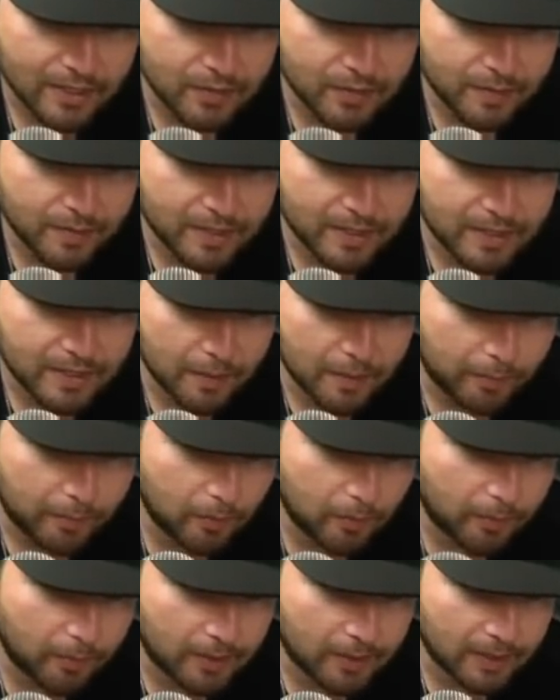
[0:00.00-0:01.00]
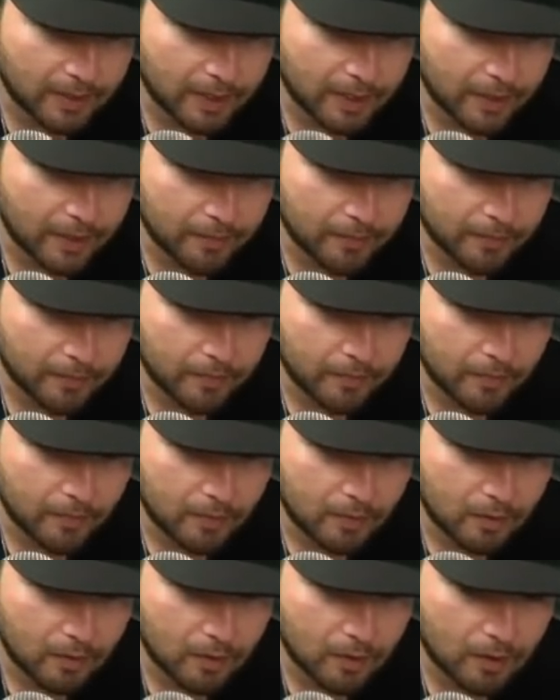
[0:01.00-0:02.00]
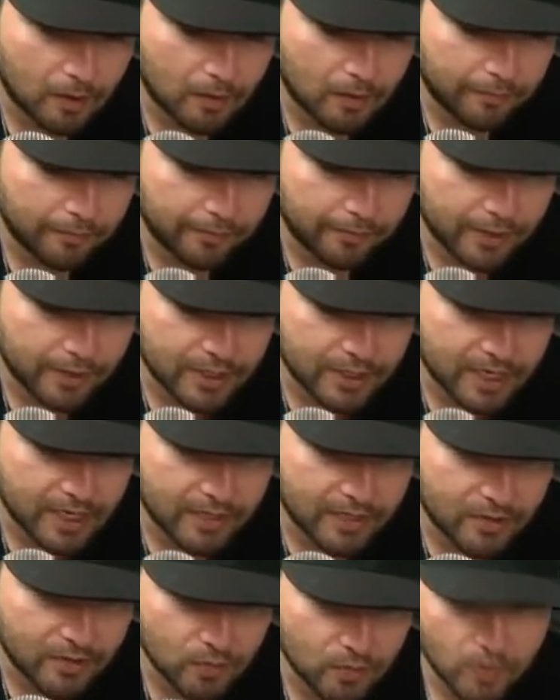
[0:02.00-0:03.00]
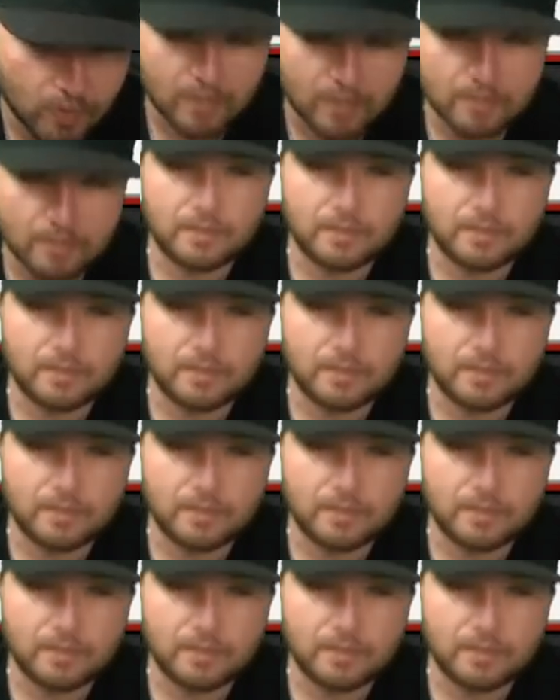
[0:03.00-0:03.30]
So it's basically a bullpen game for the Giants as well.